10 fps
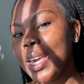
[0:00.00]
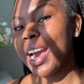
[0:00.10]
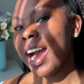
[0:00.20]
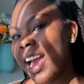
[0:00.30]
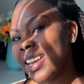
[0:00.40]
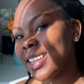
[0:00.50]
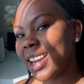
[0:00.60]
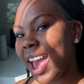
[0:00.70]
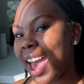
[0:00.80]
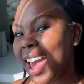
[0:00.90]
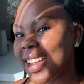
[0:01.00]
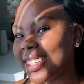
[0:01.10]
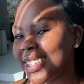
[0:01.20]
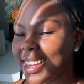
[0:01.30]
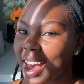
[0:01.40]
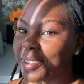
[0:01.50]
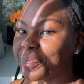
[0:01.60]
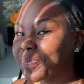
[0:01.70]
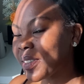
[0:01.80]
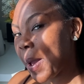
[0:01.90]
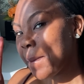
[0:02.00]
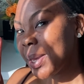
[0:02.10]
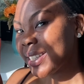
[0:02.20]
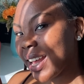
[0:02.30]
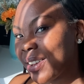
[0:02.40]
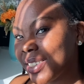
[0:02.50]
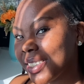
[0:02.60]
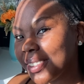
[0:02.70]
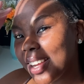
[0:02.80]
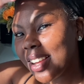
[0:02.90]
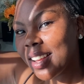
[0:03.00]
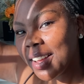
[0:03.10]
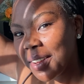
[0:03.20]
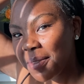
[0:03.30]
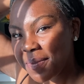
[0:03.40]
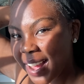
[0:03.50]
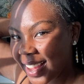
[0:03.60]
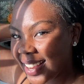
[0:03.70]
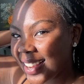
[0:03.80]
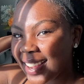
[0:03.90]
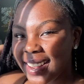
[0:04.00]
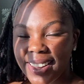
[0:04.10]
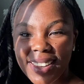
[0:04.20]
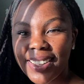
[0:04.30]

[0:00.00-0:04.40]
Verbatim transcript: kind and yeah peace out bye